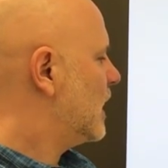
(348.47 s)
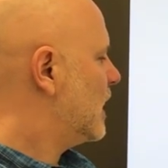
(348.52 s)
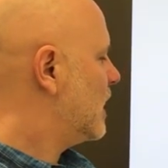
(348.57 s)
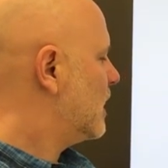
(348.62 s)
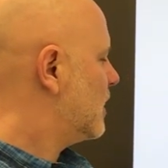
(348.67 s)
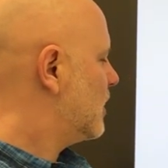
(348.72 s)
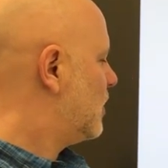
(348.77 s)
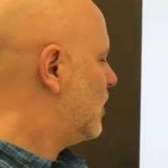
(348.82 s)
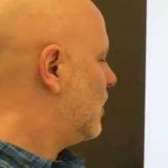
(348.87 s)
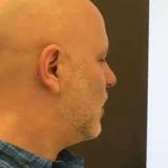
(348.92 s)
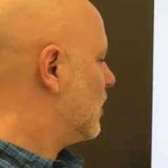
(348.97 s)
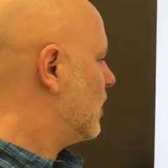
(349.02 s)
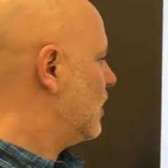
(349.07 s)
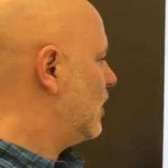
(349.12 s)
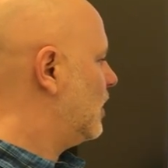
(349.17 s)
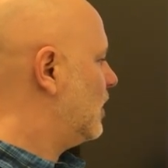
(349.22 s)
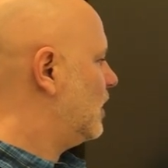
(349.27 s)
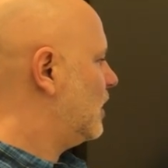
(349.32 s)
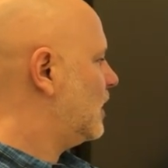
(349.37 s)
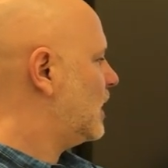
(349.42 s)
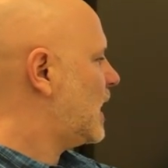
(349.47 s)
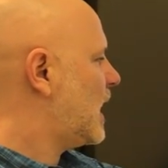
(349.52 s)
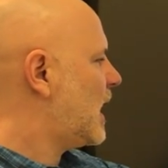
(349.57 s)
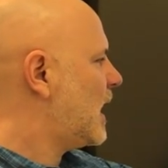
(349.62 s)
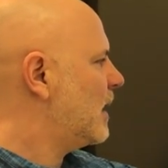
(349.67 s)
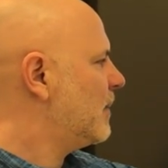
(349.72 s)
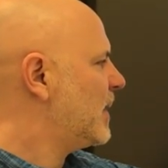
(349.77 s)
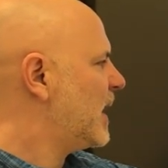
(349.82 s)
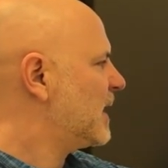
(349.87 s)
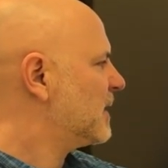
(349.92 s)
a coral,
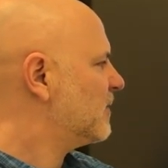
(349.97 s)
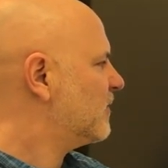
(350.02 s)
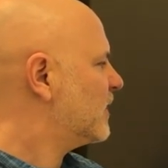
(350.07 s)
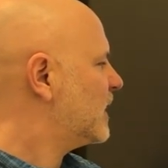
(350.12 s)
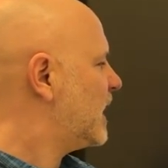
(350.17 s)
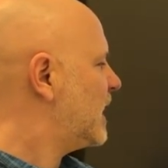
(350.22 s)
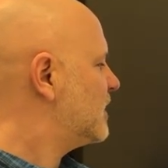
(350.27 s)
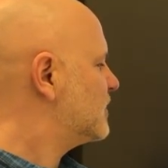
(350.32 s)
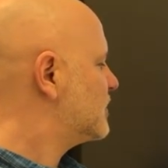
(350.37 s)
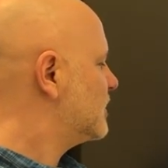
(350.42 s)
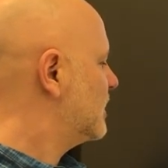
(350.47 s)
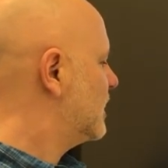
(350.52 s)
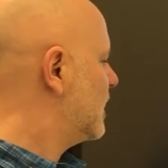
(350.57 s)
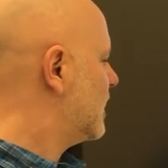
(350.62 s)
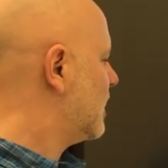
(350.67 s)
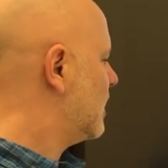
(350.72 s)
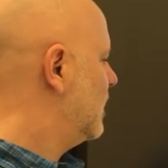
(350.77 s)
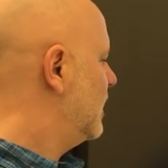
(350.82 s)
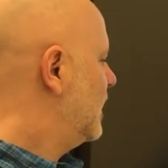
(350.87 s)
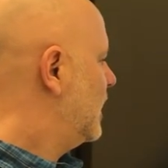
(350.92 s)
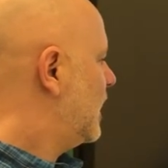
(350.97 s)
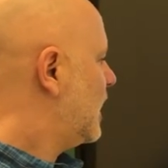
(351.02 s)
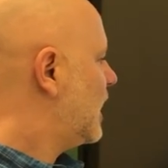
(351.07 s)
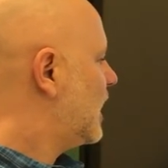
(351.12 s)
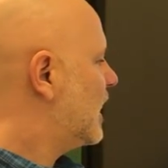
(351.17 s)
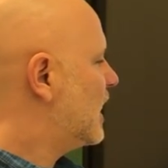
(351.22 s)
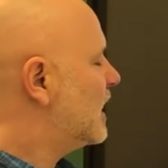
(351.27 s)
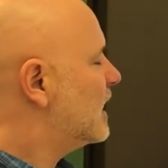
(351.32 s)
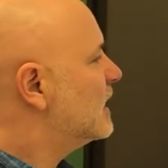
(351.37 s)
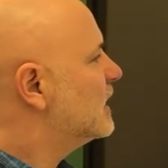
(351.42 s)
high magnification there,
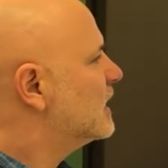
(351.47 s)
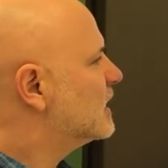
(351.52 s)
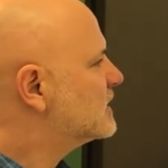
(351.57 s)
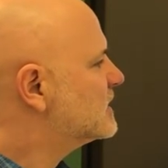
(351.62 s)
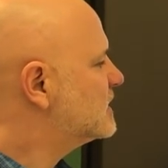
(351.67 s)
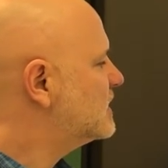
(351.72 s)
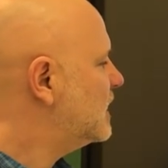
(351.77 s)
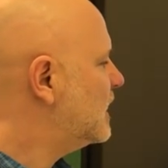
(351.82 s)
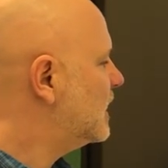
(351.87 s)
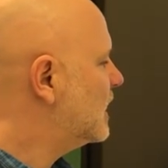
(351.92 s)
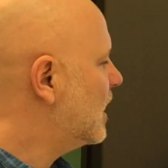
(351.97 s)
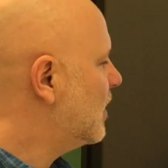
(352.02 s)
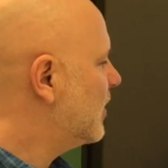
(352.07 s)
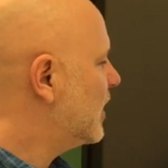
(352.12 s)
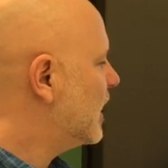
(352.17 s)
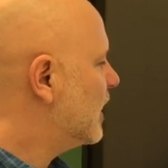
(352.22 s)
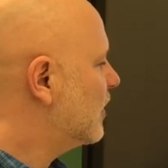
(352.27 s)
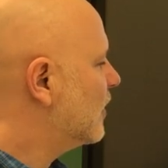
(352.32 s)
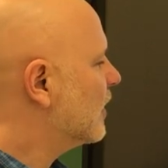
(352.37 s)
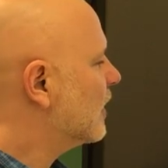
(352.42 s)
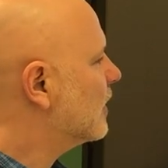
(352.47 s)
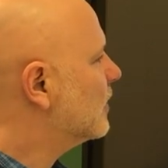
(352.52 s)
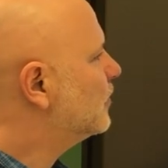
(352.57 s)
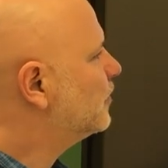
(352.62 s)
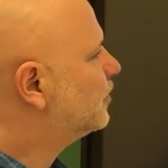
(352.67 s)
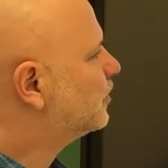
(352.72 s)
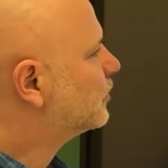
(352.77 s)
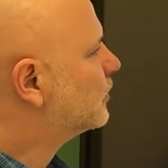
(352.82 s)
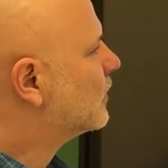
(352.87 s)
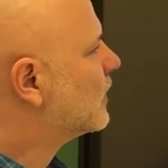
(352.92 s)
uh, and a sea anemone there.
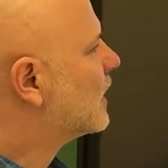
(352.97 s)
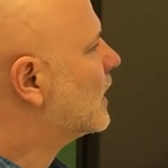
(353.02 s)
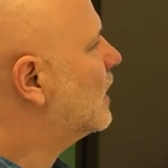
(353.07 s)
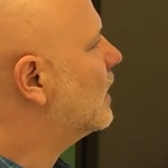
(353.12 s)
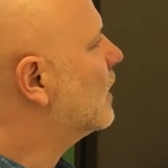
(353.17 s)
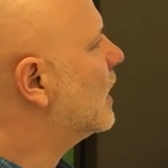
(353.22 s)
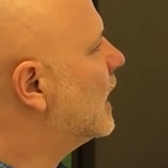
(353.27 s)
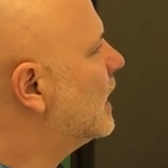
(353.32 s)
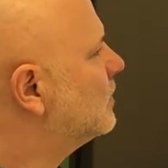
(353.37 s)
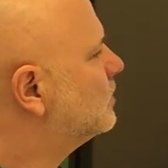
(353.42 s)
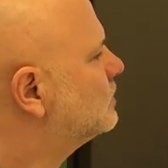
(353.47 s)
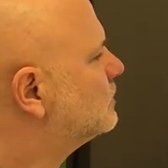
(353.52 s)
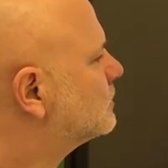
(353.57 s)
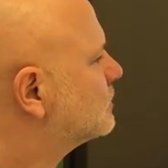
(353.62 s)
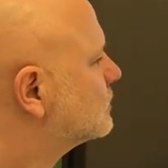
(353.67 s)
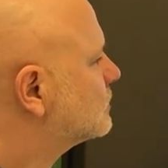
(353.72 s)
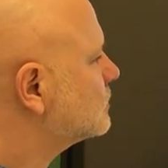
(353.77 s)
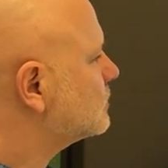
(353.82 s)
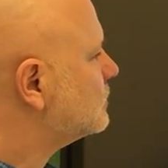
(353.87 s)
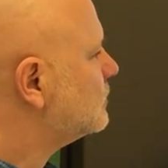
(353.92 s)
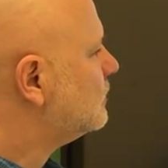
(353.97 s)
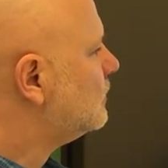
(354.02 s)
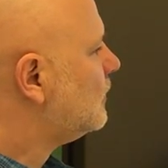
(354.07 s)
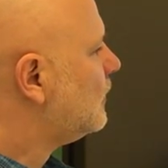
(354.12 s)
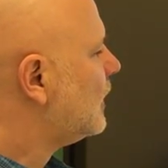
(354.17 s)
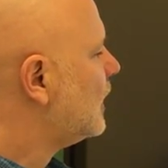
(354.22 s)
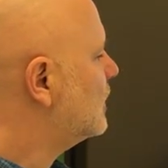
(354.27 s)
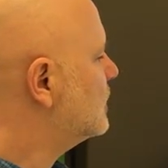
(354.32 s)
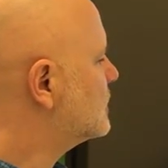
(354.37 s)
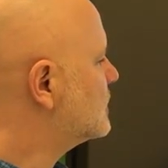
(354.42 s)
All right,
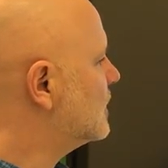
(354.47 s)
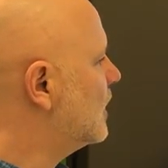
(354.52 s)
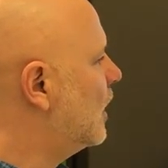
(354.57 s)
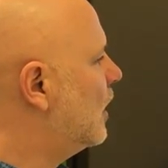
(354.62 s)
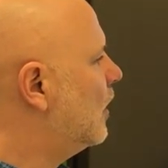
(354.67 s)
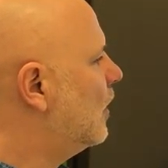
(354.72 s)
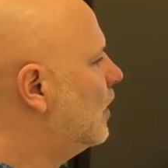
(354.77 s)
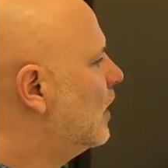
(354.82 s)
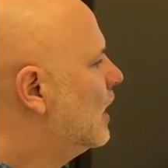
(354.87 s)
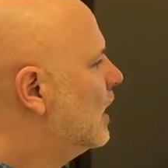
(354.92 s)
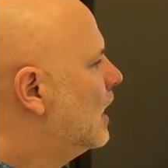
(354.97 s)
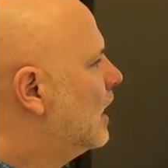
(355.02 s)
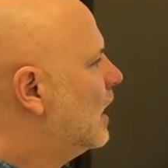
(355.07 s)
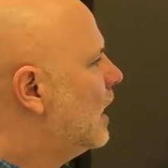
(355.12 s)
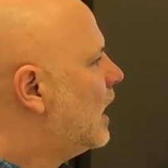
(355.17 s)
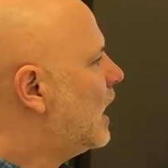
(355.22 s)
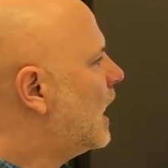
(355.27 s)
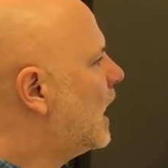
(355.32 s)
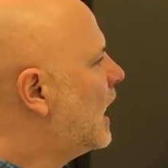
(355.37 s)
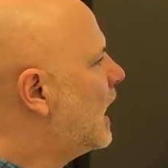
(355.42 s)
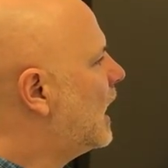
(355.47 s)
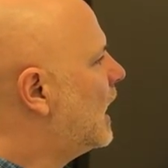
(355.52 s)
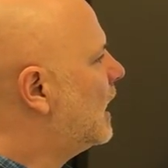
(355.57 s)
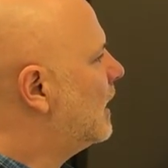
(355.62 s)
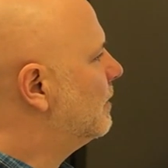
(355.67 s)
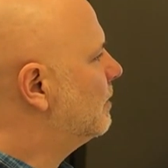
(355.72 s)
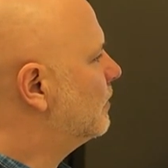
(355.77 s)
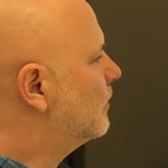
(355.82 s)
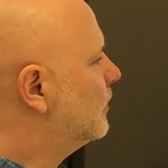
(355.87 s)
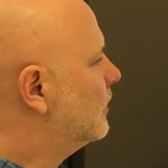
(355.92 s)
so
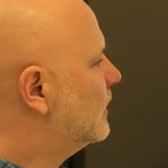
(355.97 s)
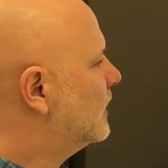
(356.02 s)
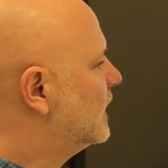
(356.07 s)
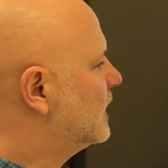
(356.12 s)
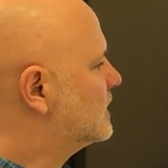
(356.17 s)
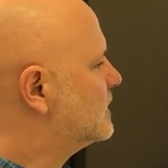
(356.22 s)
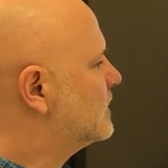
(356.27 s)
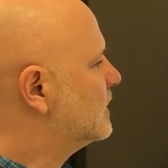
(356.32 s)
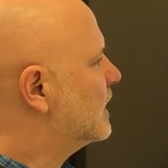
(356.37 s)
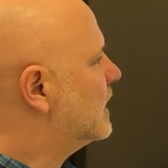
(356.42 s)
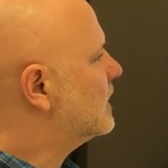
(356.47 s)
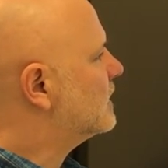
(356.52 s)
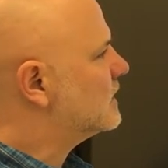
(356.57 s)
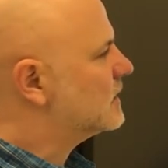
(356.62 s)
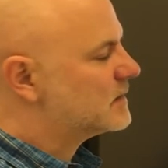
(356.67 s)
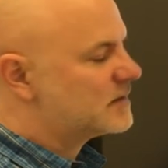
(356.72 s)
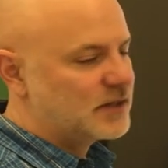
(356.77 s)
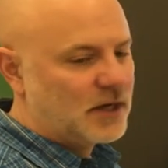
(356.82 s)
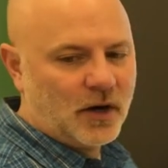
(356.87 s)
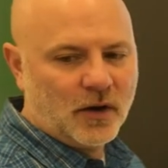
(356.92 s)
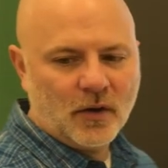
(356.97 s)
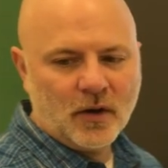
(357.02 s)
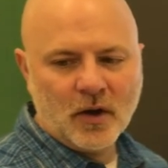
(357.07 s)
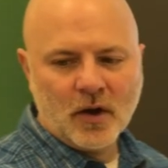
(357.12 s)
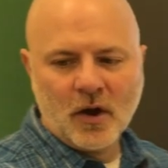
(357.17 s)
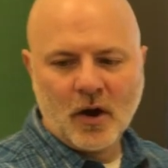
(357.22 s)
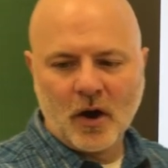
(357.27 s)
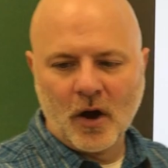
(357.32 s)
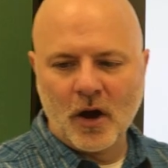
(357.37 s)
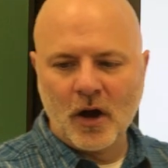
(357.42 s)
um, let's look at this. So
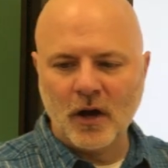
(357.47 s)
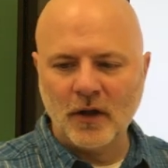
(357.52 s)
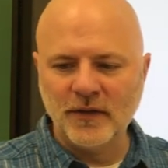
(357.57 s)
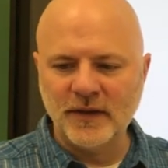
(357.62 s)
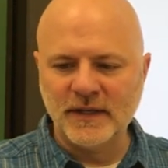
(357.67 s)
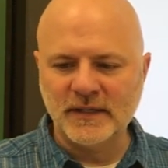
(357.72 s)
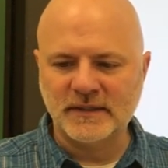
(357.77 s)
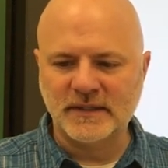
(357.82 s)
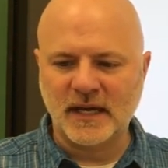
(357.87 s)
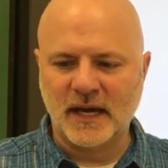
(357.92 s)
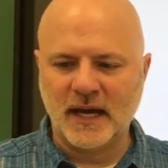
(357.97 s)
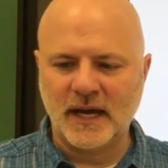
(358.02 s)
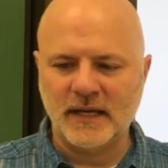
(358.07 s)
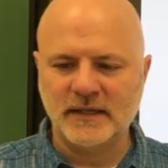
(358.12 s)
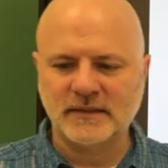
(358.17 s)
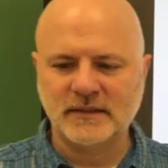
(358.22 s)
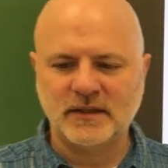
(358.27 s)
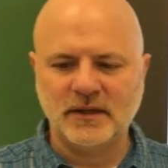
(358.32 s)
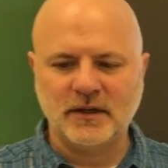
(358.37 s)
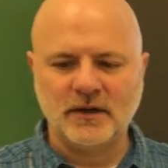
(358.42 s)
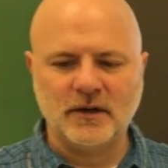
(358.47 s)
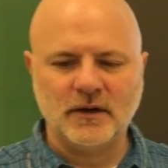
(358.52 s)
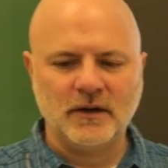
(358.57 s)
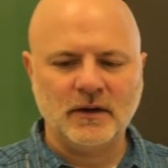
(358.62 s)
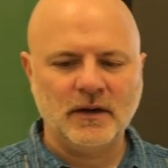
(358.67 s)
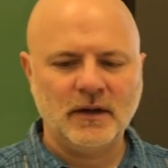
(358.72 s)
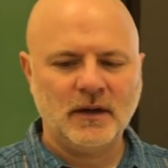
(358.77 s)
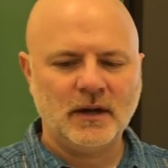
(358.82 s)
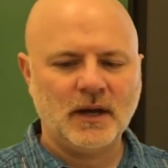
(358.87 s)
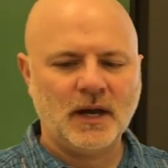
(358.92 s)
all these guys
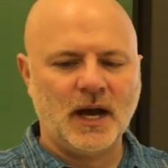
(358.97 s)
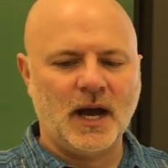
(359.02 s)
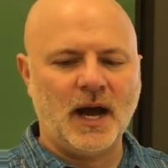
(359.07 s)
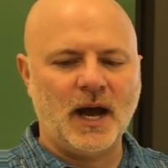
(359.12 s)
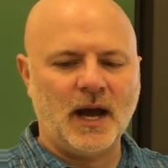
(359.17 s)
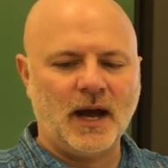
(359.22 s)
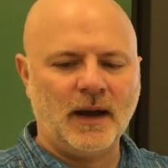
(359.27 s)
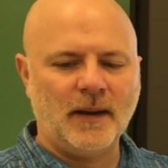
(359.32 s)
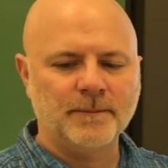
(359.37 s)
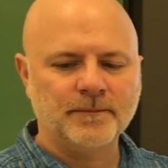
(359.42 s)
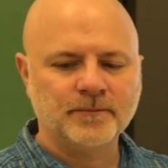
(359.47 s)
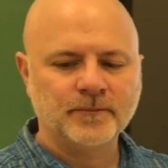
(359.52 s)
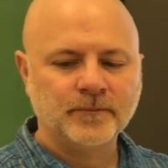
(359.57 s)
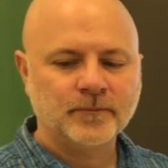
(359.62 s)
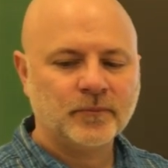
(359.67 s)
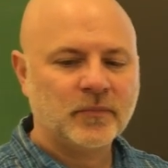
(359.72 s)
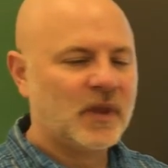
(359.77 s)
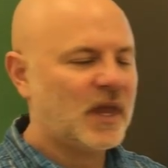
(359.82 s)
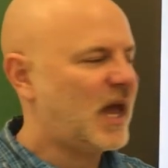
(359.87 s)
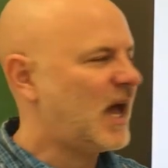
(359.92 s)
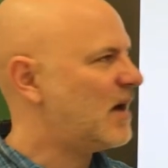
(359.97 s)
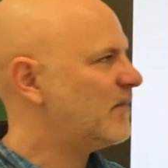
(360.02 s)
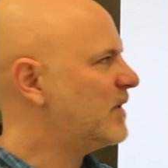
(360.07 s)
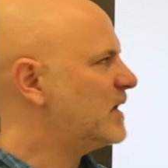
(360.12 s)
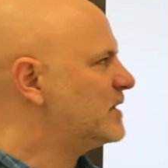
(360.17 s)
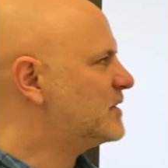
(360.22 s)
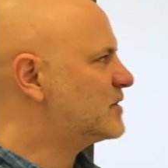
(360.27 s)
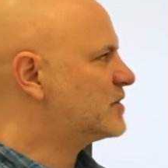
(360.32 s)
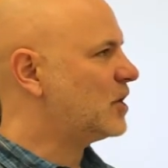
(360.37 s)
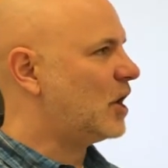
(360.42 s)
here um, have
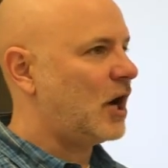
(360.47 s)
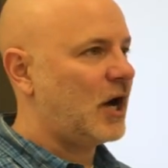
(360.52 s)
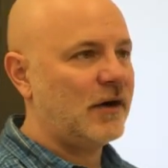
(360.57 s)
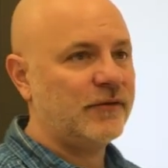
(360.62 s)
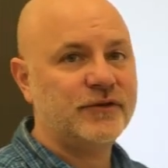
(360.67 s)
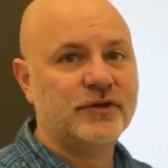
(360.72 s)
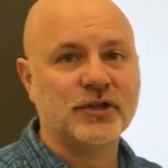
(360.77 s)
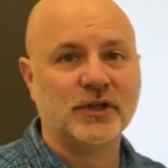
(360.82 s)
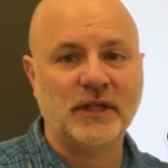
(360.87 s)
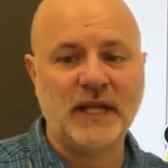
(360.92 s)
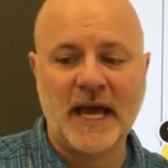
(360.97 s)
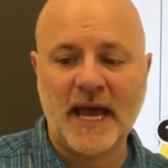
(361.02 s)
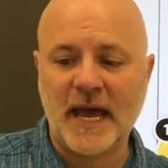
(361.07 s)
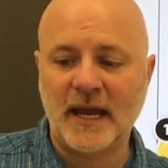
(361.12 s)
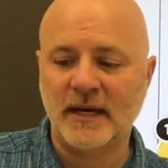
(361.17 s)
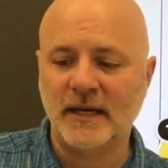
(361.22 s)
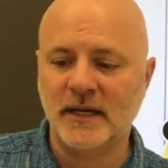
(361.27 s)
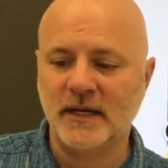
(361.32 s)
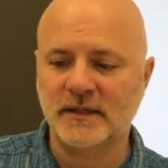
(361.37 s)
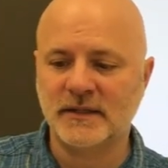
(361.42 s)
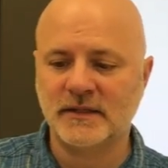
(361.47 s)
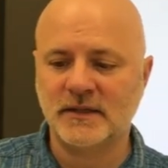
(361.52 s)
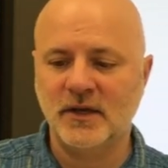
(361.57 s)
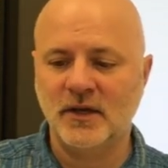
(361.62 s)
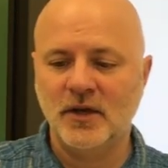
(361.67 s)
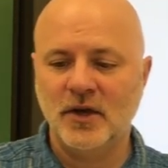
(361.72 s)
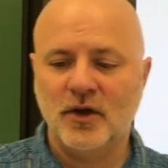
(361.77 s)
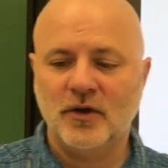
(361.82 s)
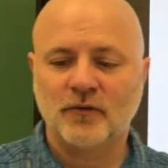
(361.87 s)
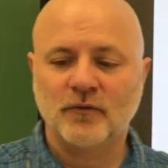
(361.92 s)
a soft gelatinous
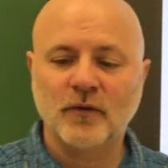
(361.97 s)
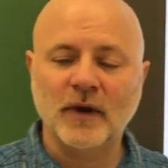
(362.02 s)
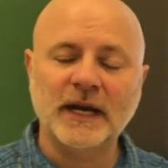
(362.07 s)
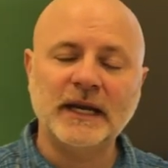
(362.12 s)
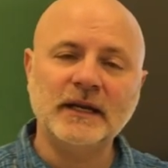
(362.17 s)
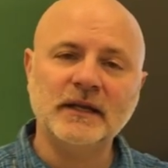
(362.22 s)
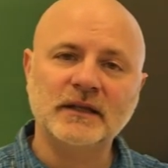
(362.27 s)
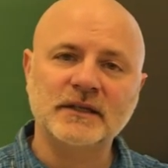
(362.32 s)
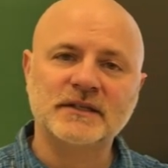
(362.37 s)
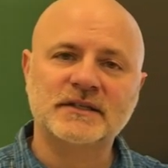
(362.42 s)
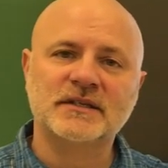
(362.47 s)
radially